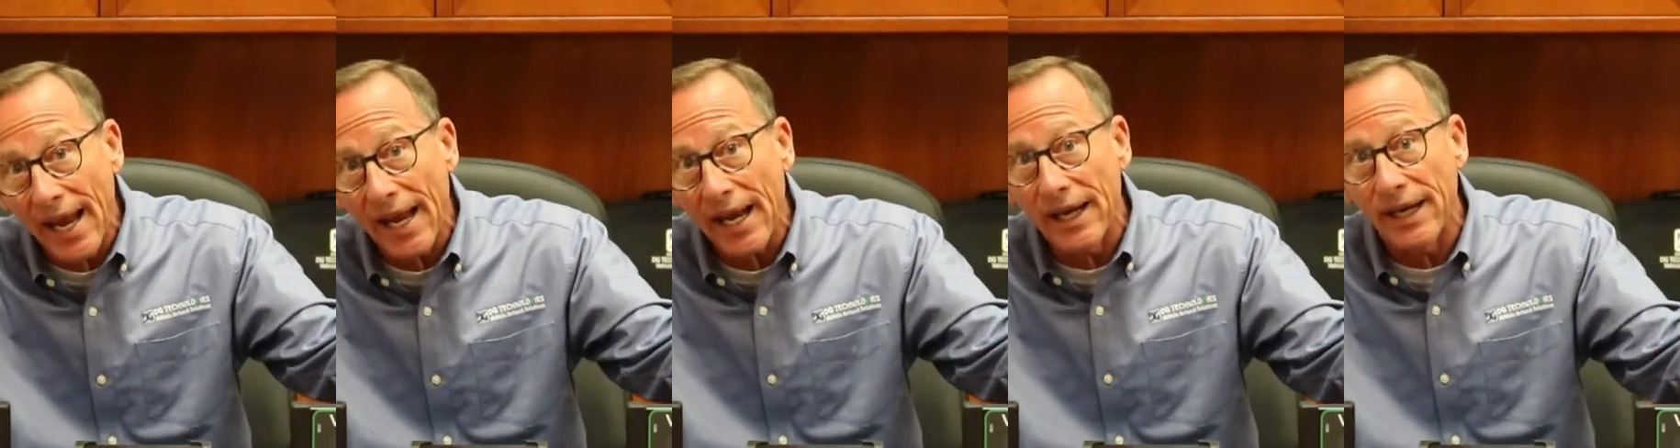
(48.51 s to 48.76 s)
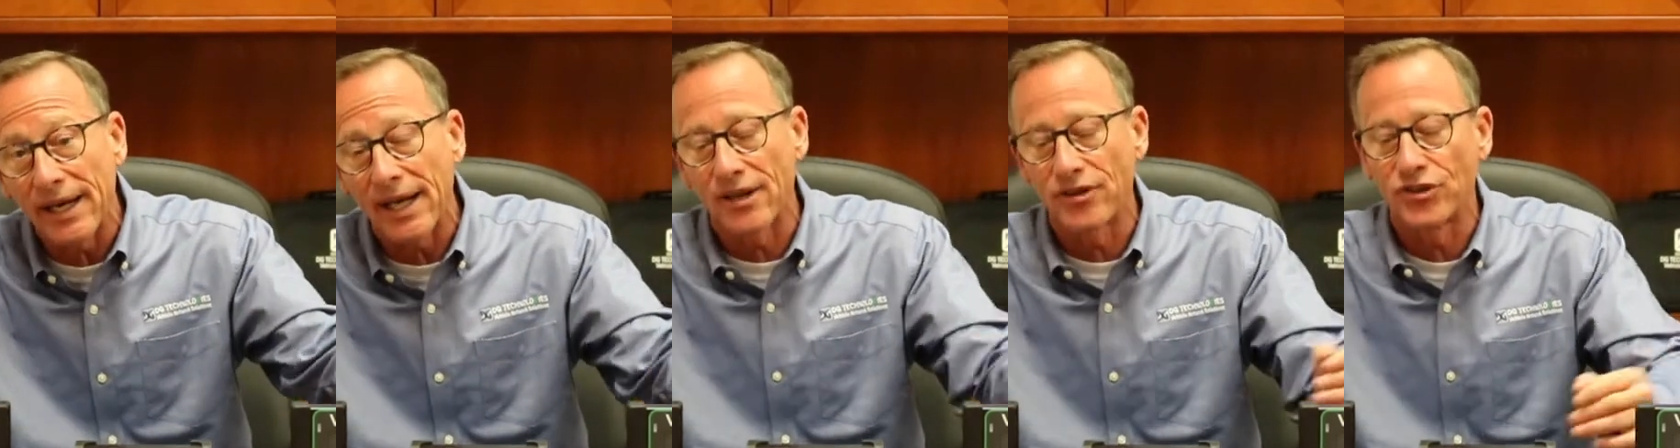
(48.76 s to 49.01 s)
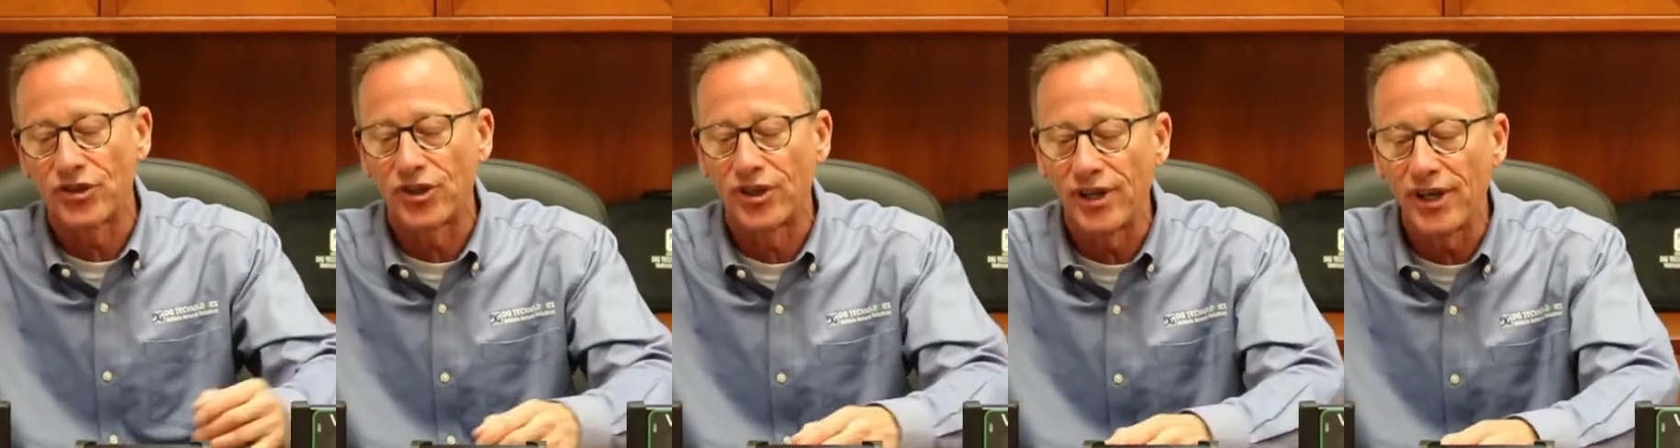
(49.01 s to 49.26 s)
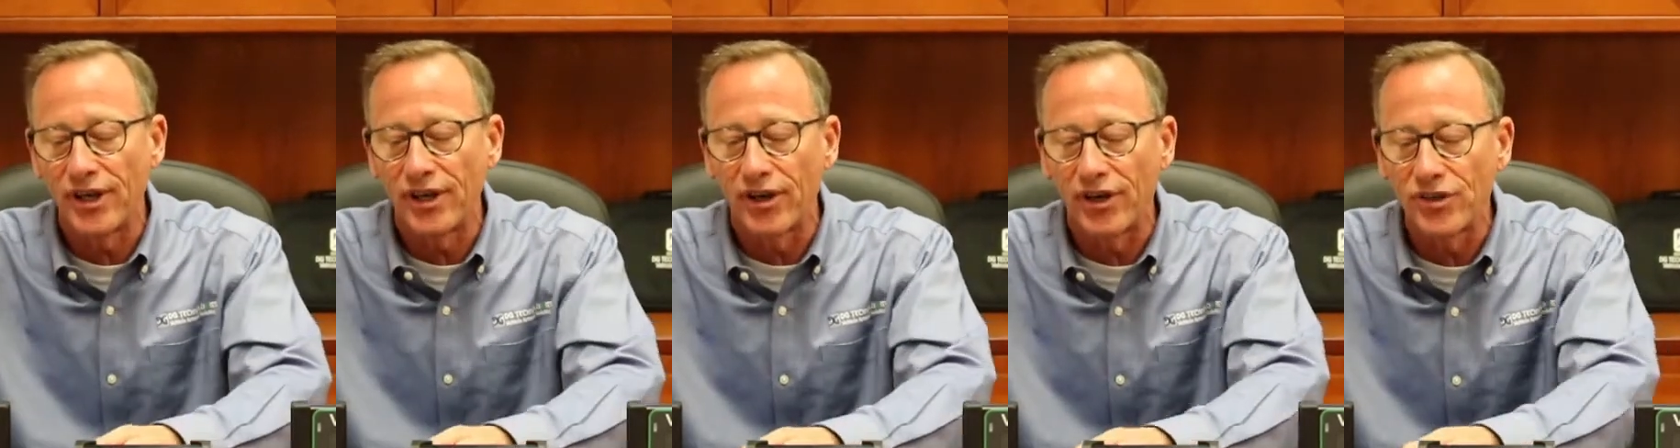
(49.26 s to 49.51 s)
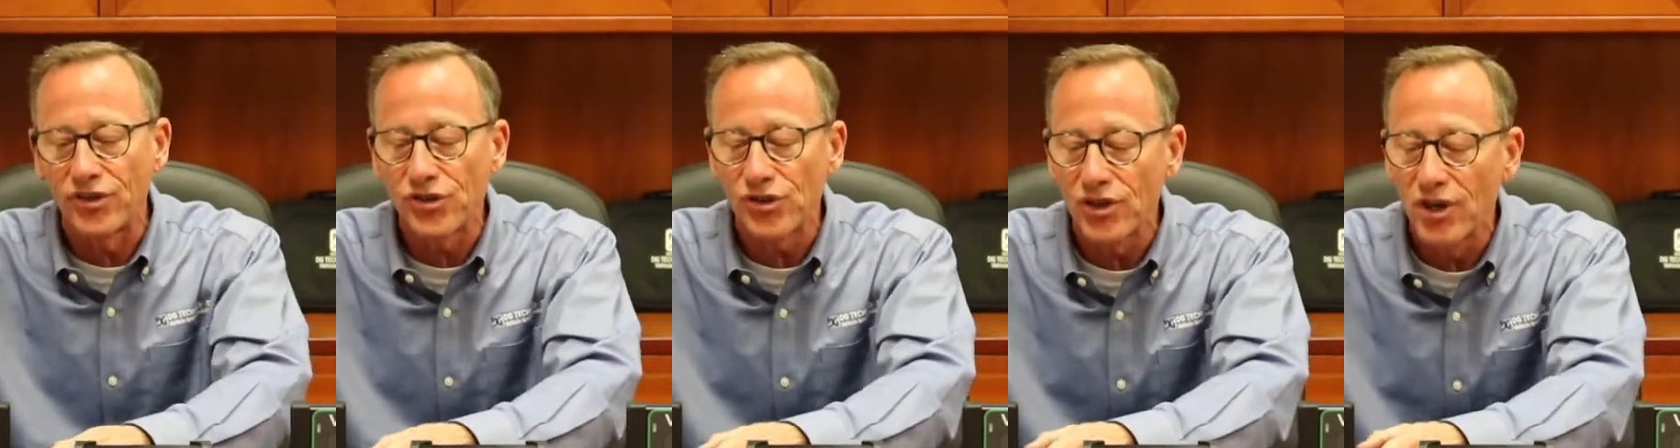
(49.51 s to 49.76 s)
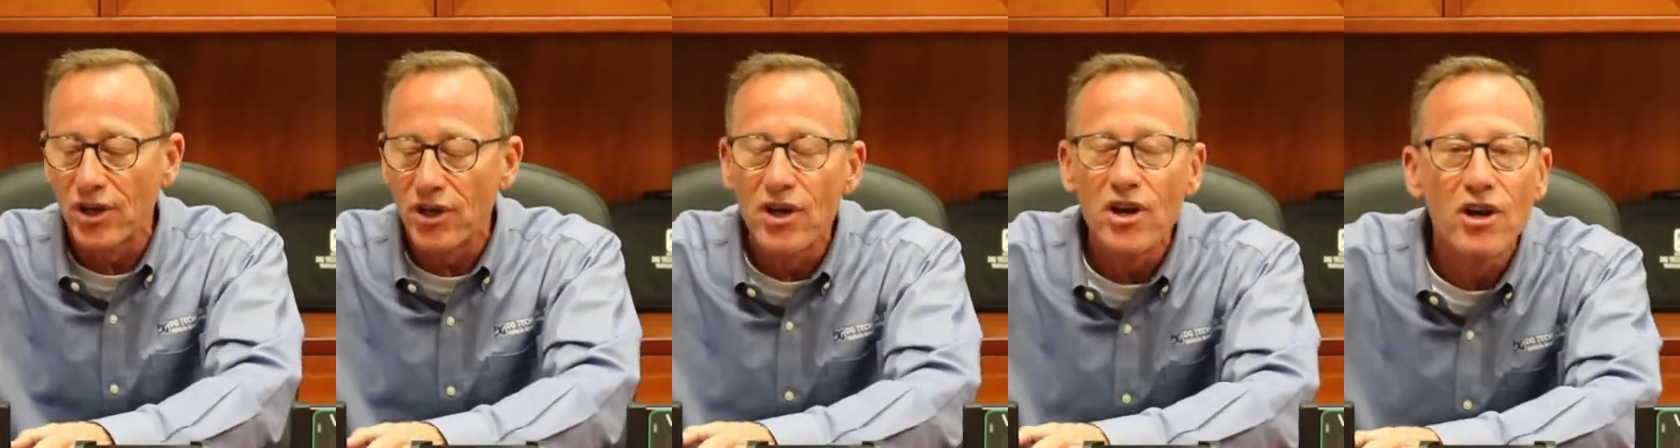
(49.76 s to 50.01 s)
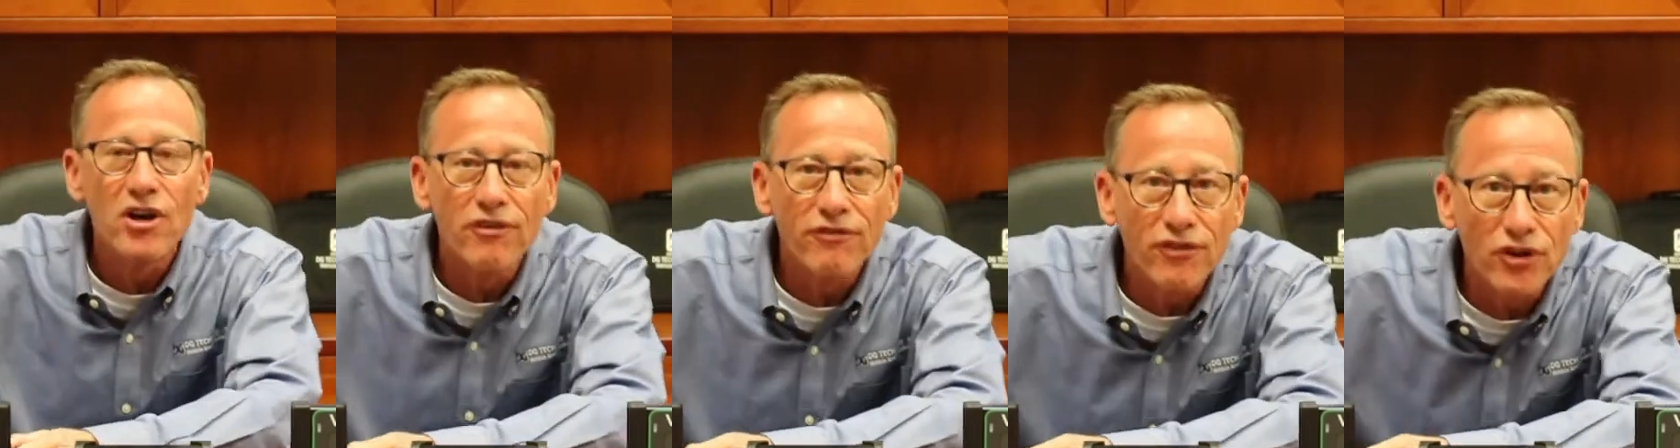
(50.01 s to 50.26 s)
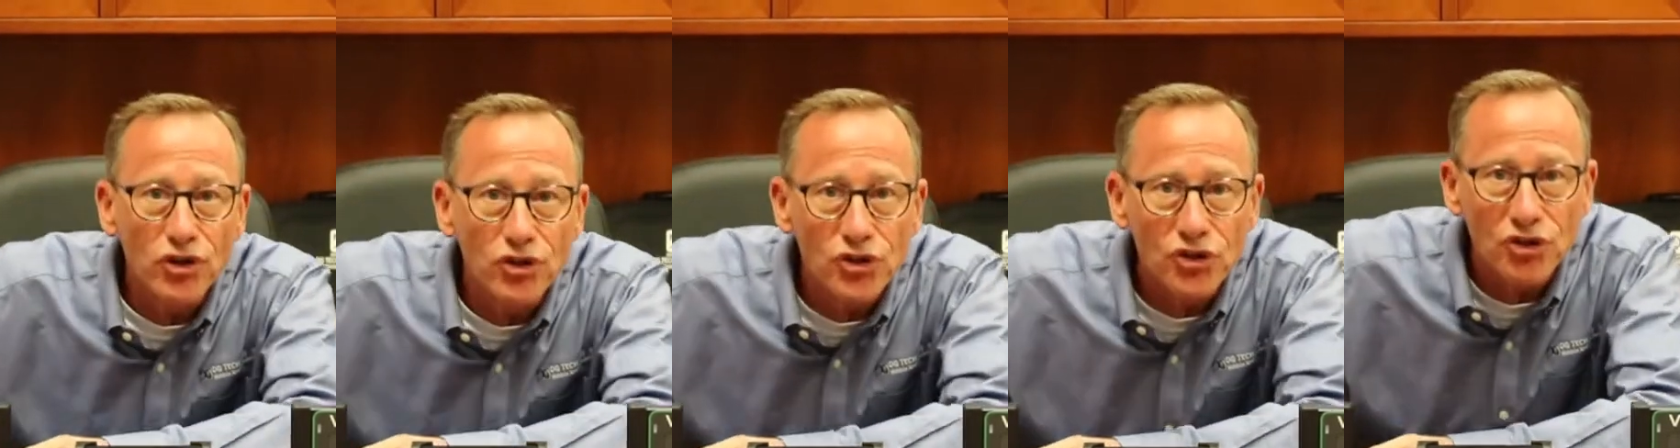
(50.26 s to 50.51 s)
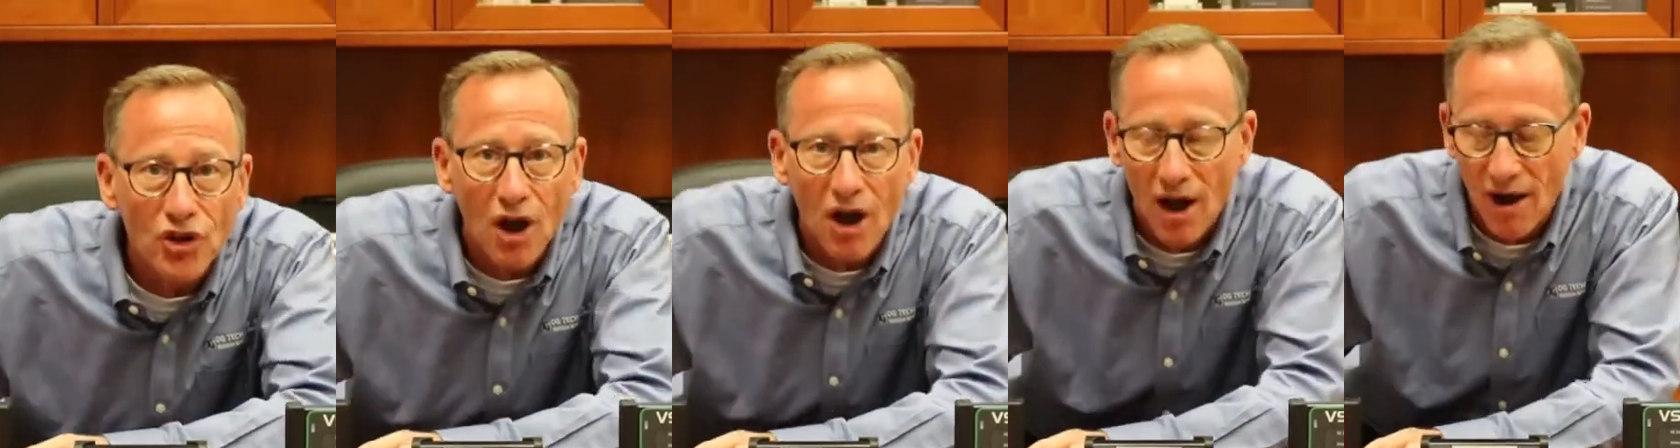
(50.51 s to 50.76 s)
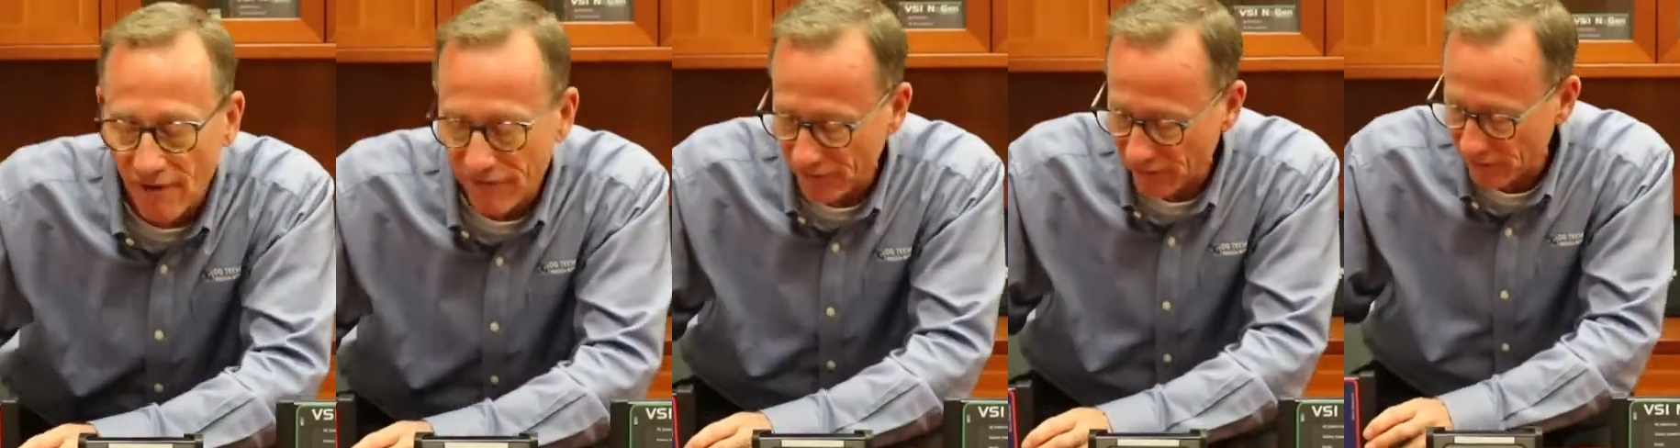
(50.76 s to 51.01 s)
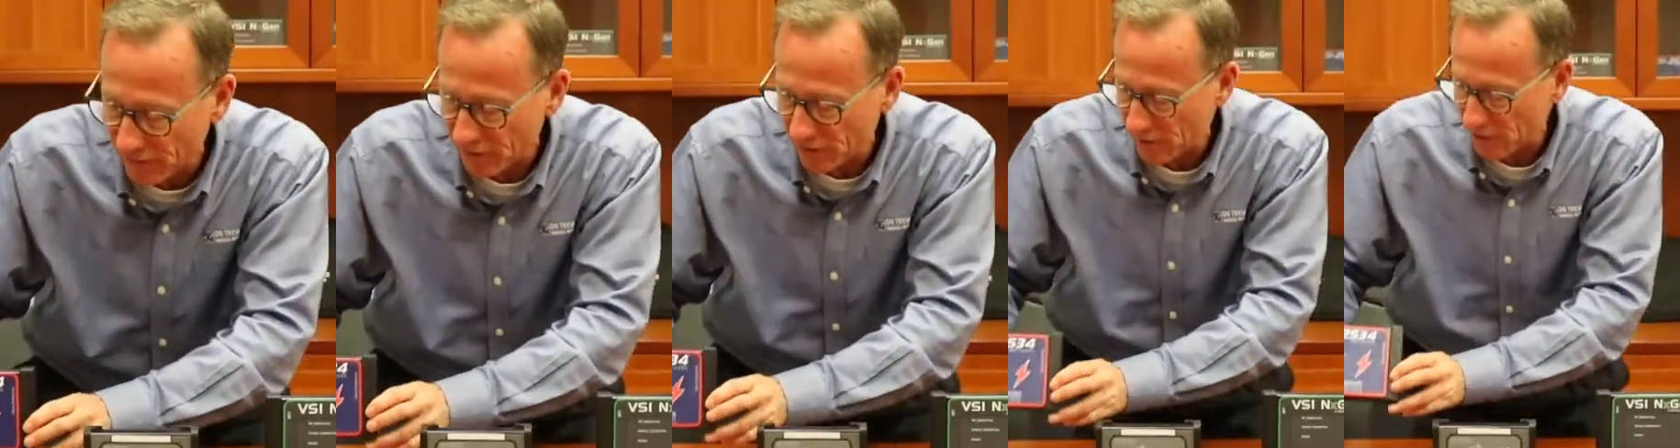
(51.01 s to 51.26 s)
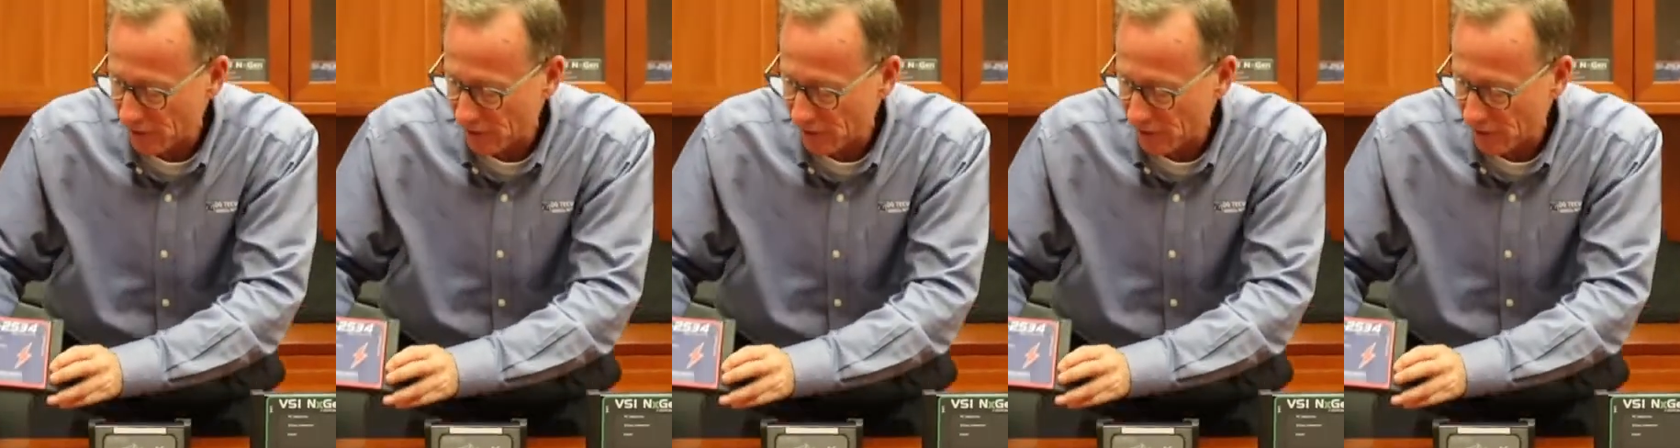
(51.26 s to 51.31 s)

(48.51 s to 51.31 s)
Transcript: and engineers. First off,